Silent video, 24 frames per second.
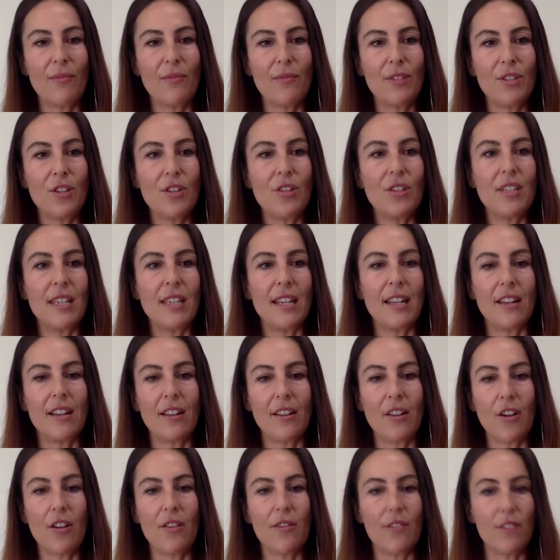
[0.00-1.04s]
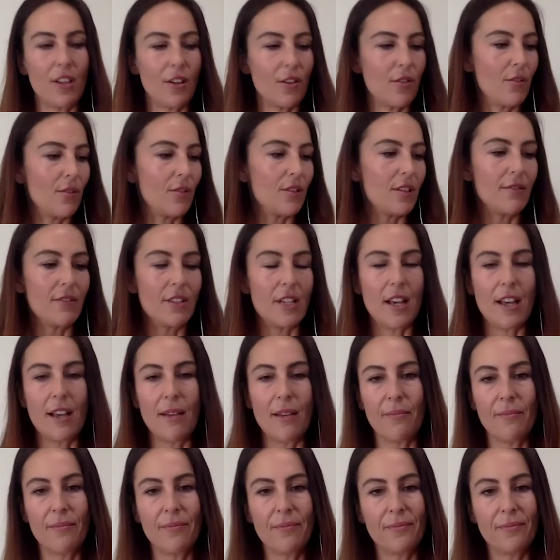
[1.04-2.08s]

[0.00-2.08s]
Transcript: using over the course of time?